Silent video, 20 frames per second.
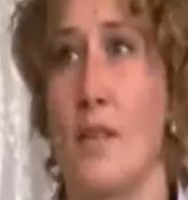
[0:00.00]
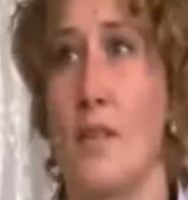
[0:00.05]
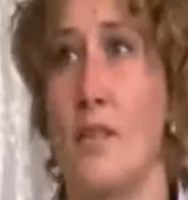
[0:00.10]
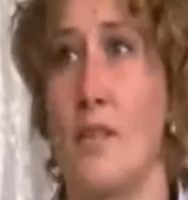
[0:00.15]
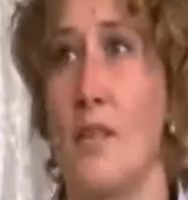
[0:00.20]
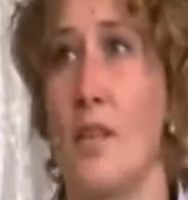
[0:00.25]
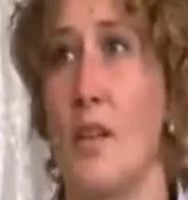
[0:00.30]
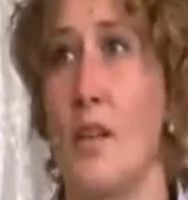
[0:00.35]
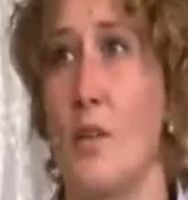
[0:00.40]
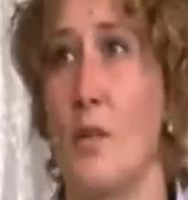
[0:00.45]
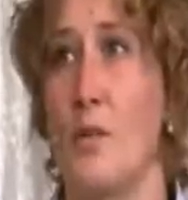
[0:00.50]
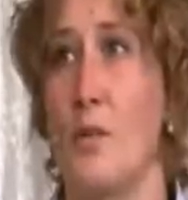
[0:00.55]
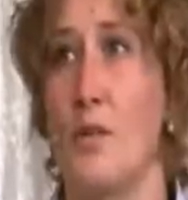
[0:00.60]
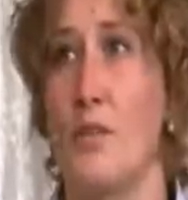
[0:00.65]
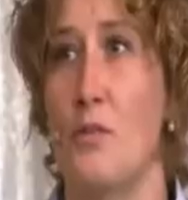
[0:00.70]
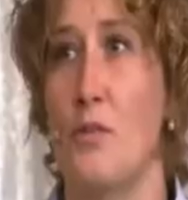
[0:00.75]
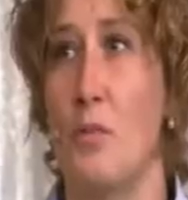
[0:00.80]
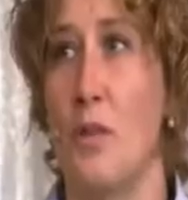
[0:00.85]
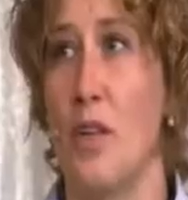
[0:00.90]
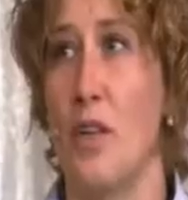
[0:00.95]
It's not
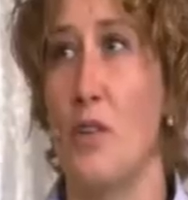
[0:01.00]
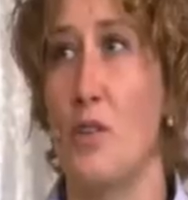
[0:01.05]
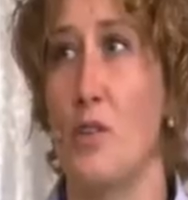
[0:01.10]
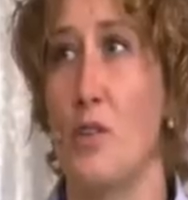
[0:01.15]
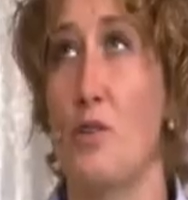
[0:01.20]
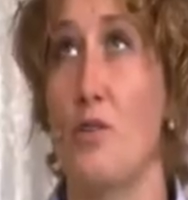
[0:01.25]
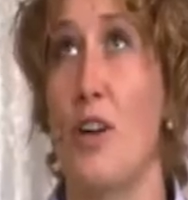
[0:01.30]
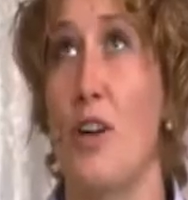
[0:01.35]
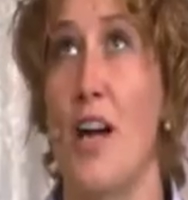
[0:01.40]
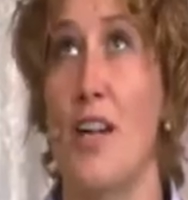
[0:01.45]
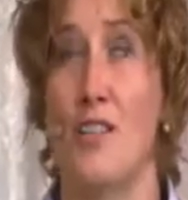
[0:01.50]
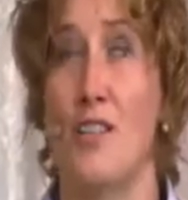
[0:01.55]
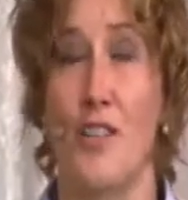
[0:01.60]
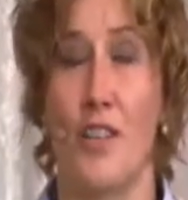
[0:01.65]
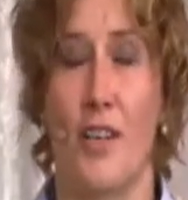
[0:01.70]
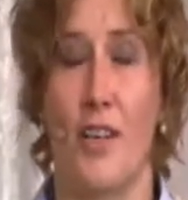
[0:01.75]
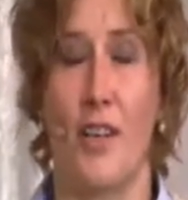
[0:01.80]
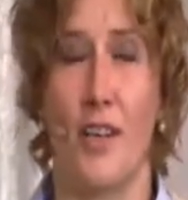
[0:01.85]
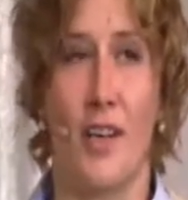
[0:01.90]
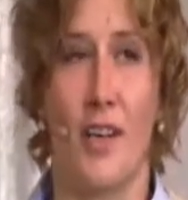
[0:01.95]
going to be as
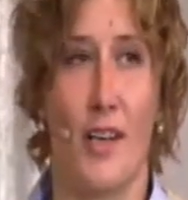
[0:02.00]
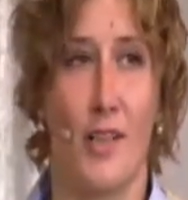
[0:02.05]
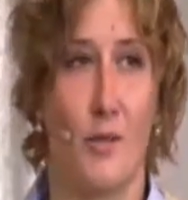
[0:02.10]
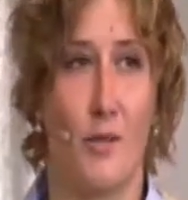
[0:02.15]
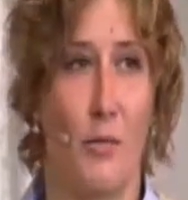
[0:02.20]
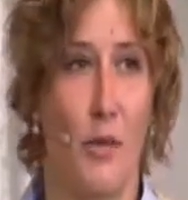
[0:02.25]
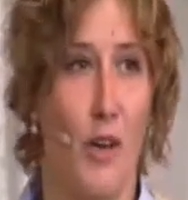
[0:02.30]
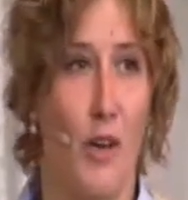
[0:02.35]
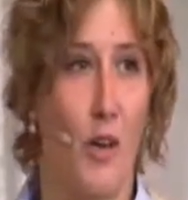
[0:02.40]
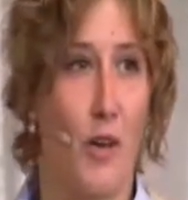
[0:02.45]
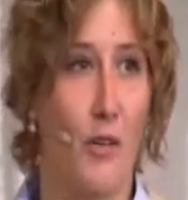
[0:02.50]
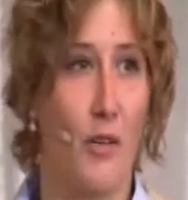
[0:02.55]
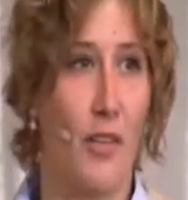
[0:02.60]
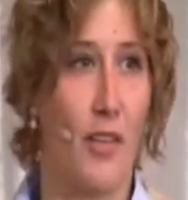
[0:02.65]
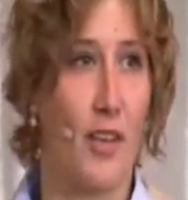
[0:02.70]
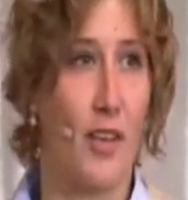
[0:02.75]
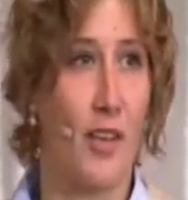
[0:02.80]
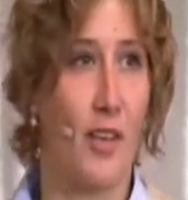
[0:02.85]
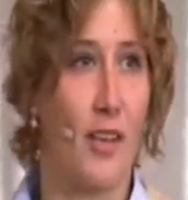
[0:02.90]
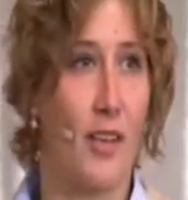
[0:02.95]
tragic as we all
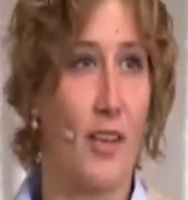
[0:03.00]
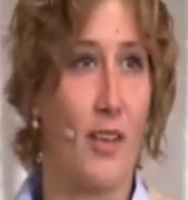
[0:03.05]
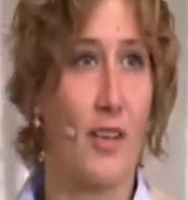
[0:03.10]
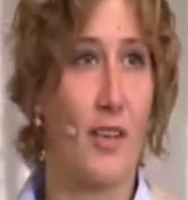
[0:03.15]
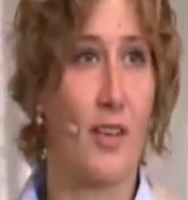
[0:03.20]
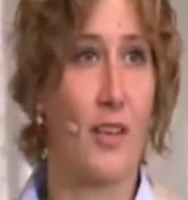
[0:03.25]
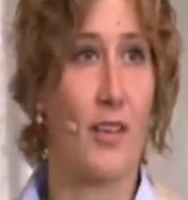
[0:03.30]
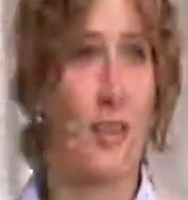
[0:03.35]
think.